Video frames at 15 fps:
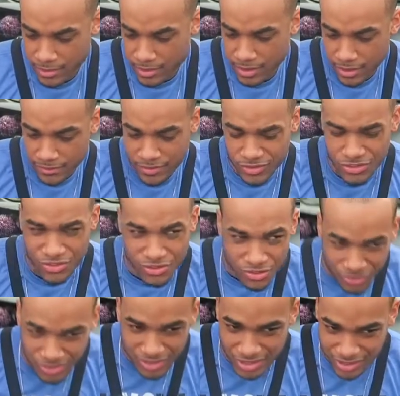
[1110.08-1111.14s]
Babe, I have
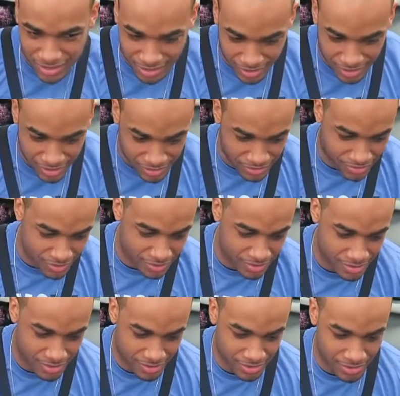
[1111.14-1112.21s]
insurance. It's not that serious.
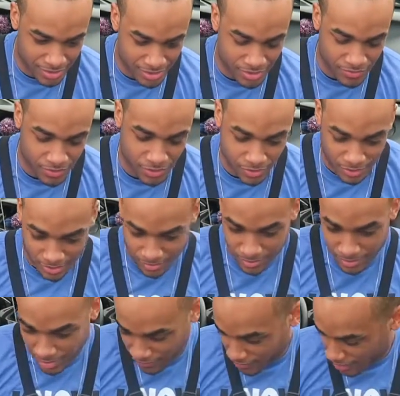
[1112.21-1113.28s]
What's the phone?
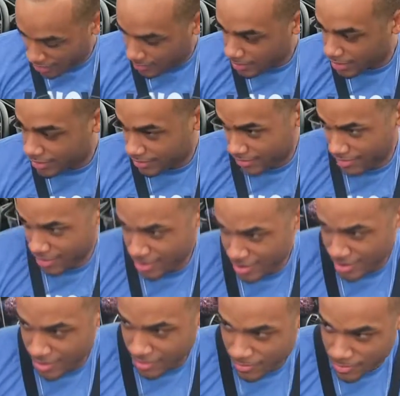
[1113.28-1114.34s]
My fanny pack
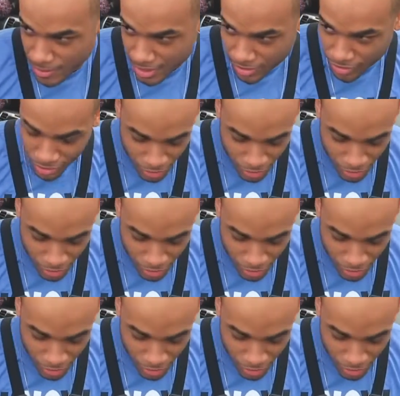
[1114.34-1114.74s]
made it